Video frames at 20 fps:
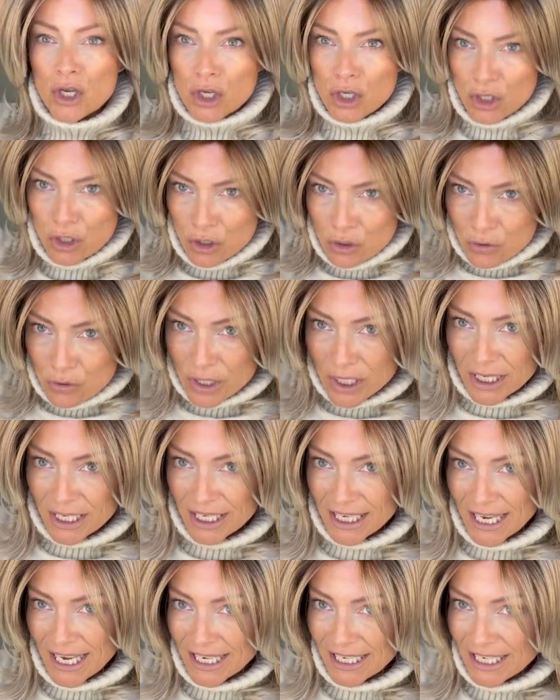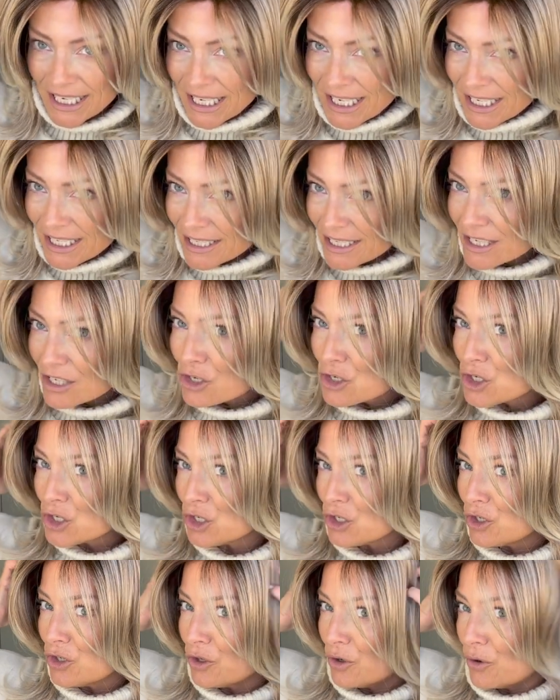you can get
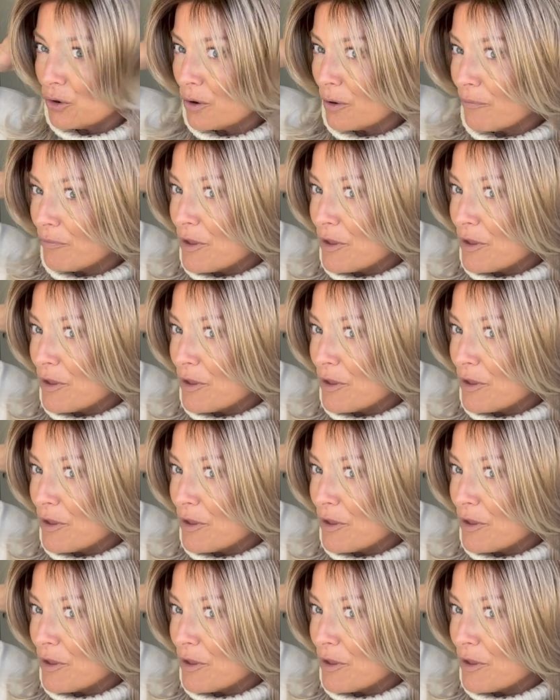into